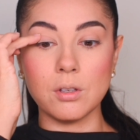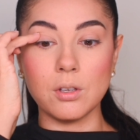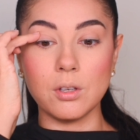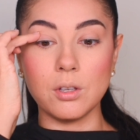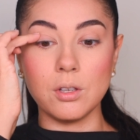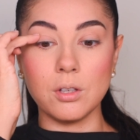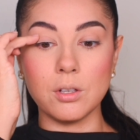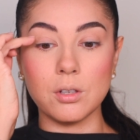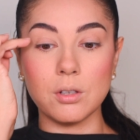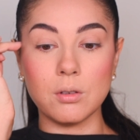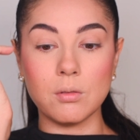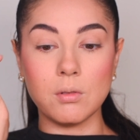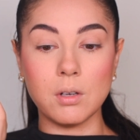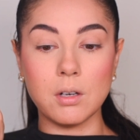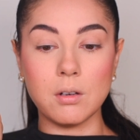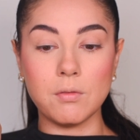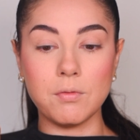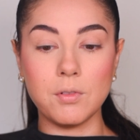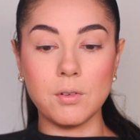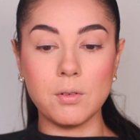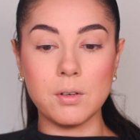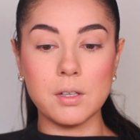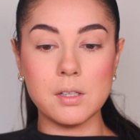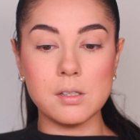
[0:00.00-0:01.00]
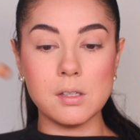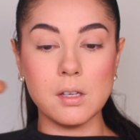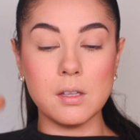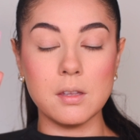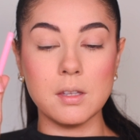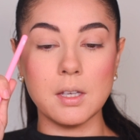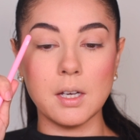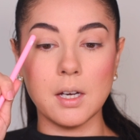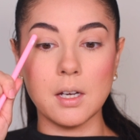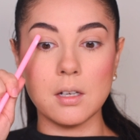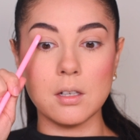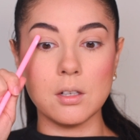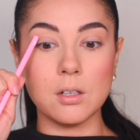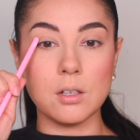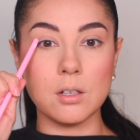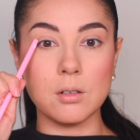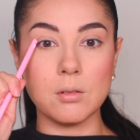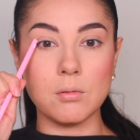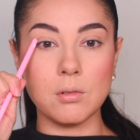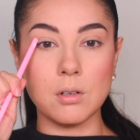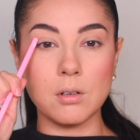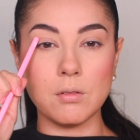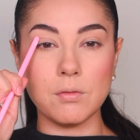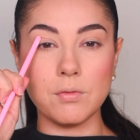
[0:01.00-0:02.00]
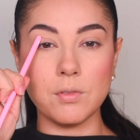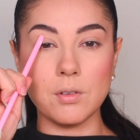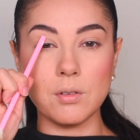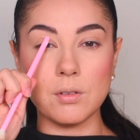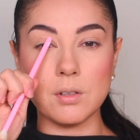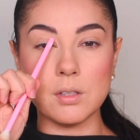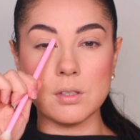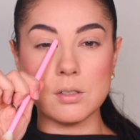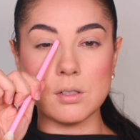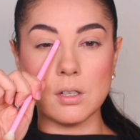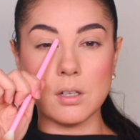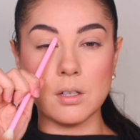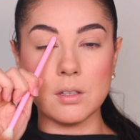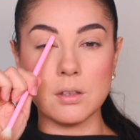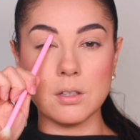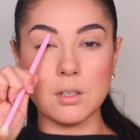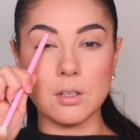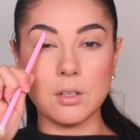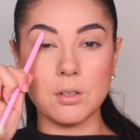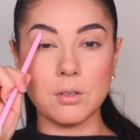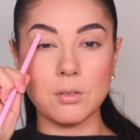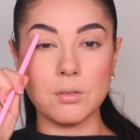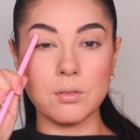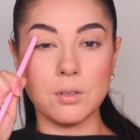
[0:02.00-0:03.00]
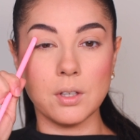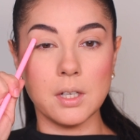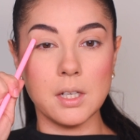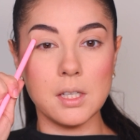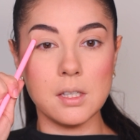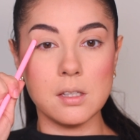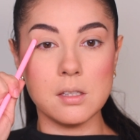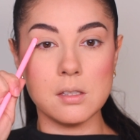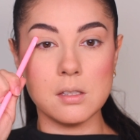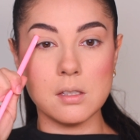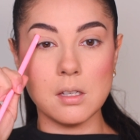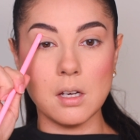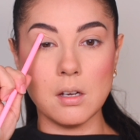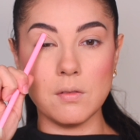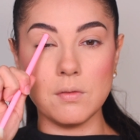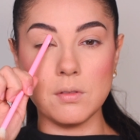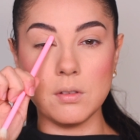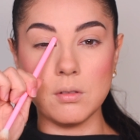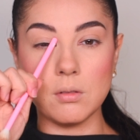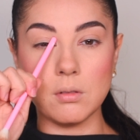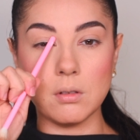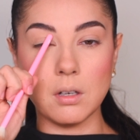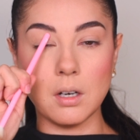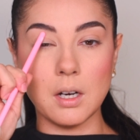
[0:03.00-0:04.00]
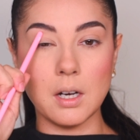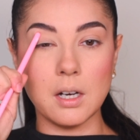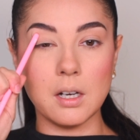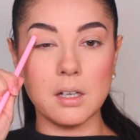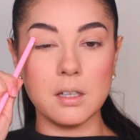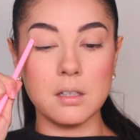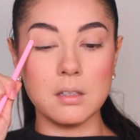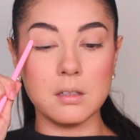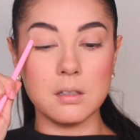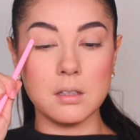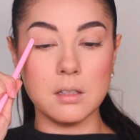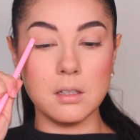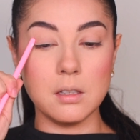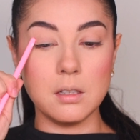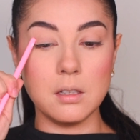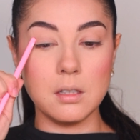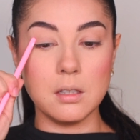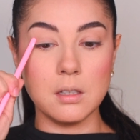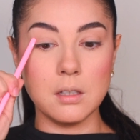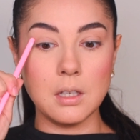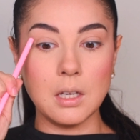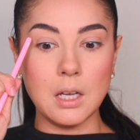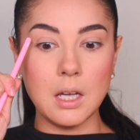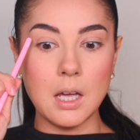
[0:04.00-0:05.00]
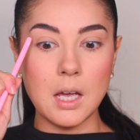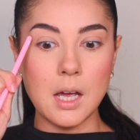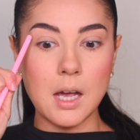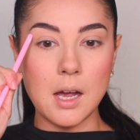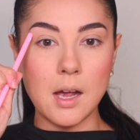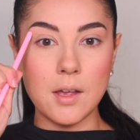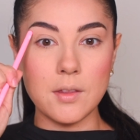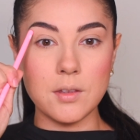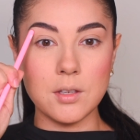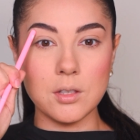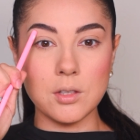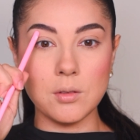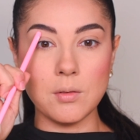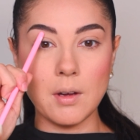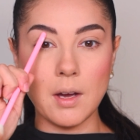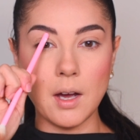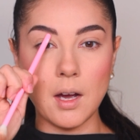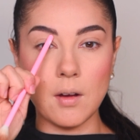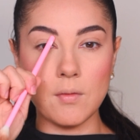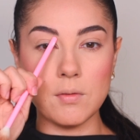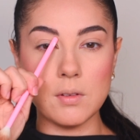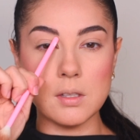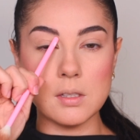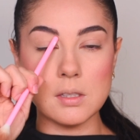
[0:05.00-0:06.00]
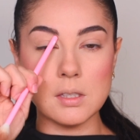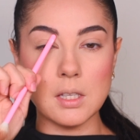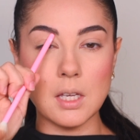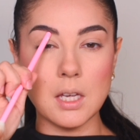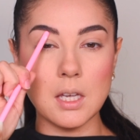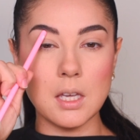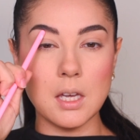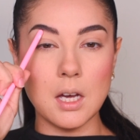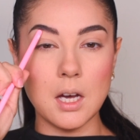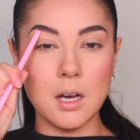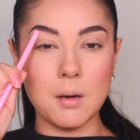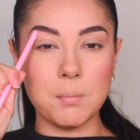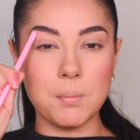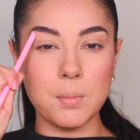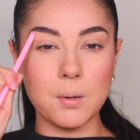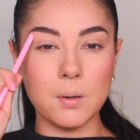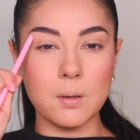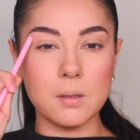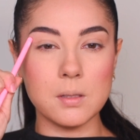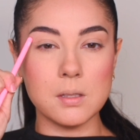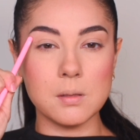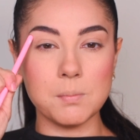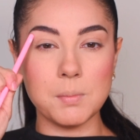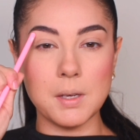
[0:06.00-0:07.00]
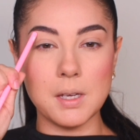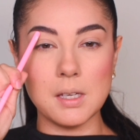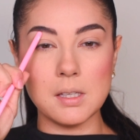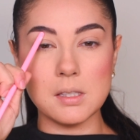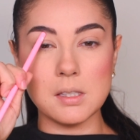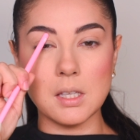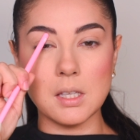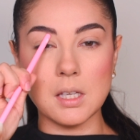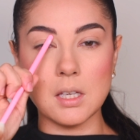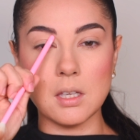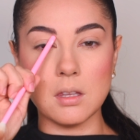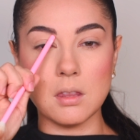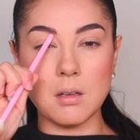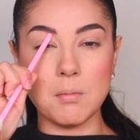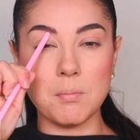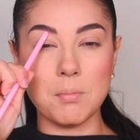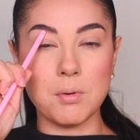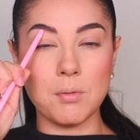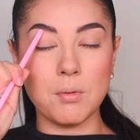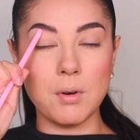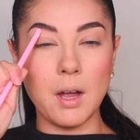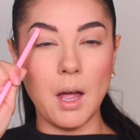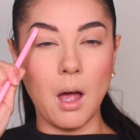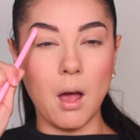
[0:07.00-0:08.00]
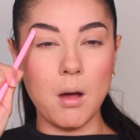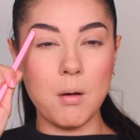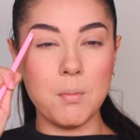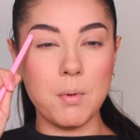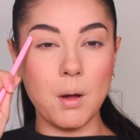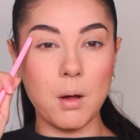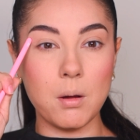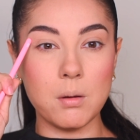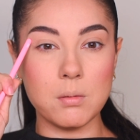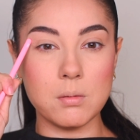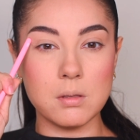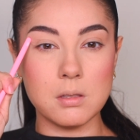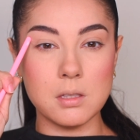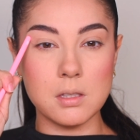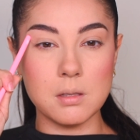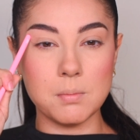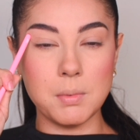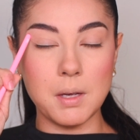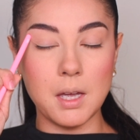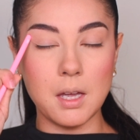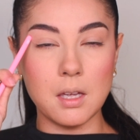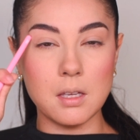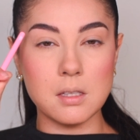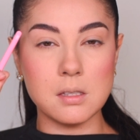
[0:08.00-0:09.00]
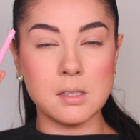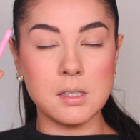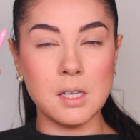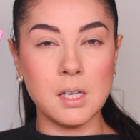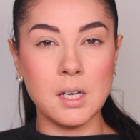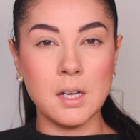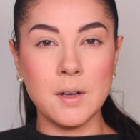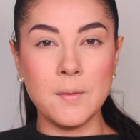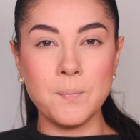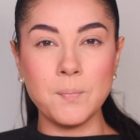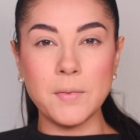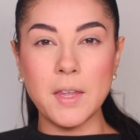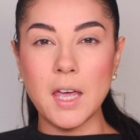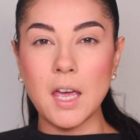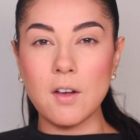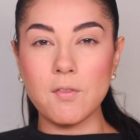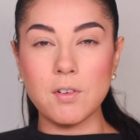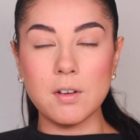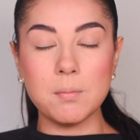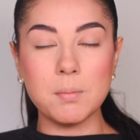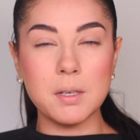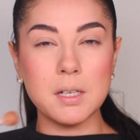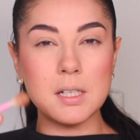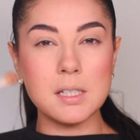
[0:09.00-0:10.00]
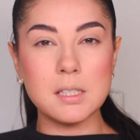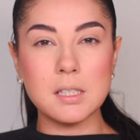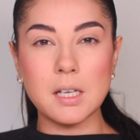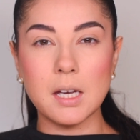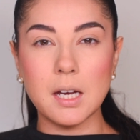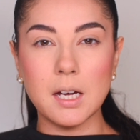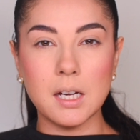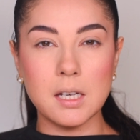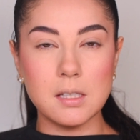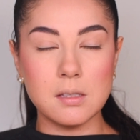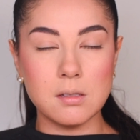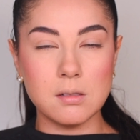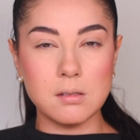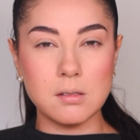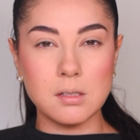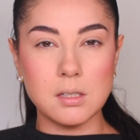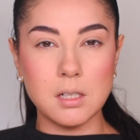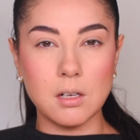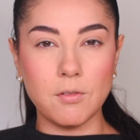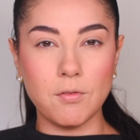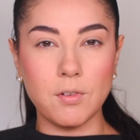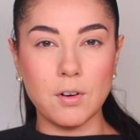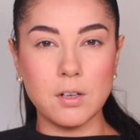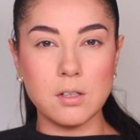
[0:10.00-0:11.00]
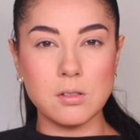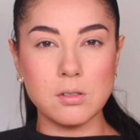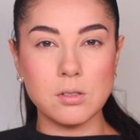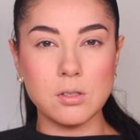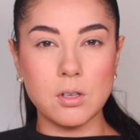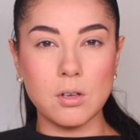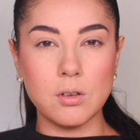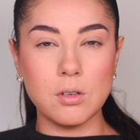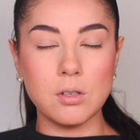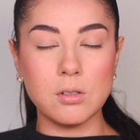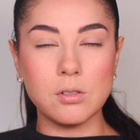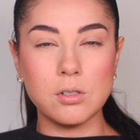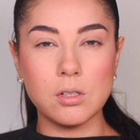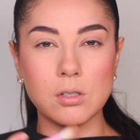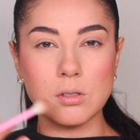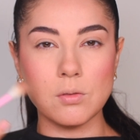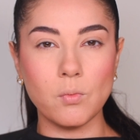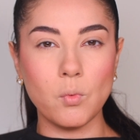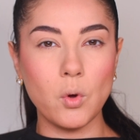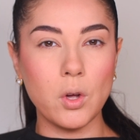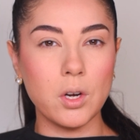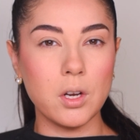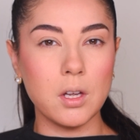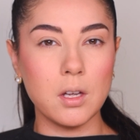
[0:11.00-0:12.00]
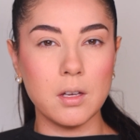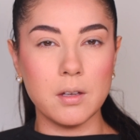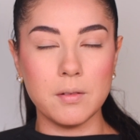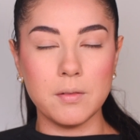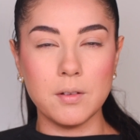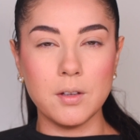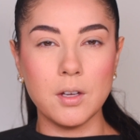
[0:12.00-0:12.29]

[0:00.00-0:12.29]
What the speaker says: you're going to want to focus on that. You're going to want to focus on the crease of your eyelid. And then you have this like upper space, like the brow bone space. Everybody's eyes are different, so you just want to